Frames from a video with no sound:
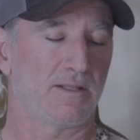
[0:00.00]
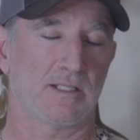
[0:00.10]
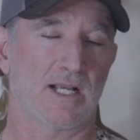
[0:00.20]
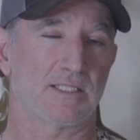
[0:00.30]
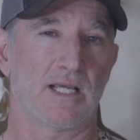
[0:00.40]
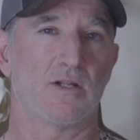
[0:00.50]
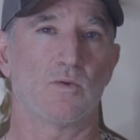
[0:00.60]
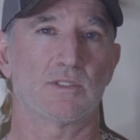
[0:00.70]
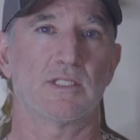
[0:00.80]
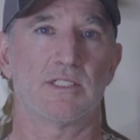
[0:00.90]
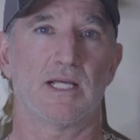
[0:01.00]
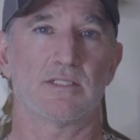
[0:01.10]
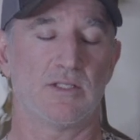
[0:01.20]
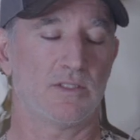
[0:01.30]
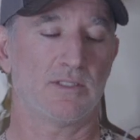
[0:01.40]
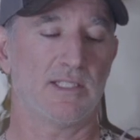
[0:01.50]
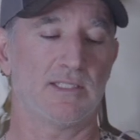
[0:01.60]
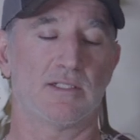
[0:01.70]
Like I say, I don't suggest using these.